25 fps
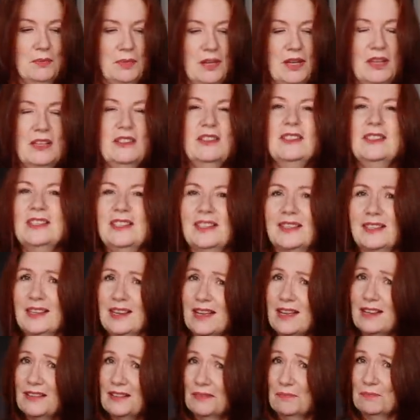but I just think the
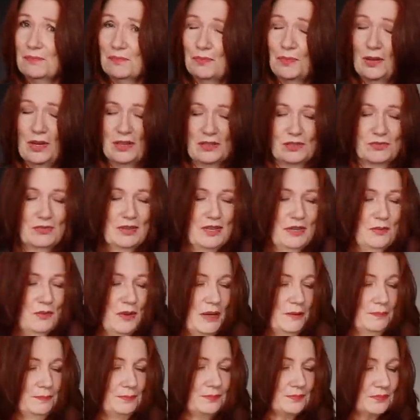colour works really
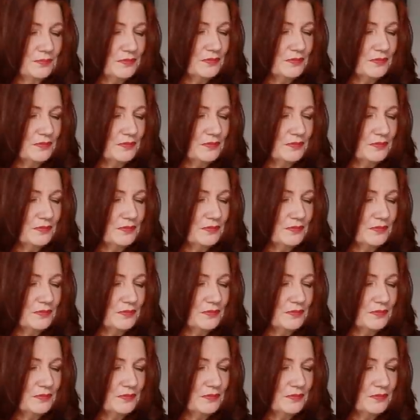well.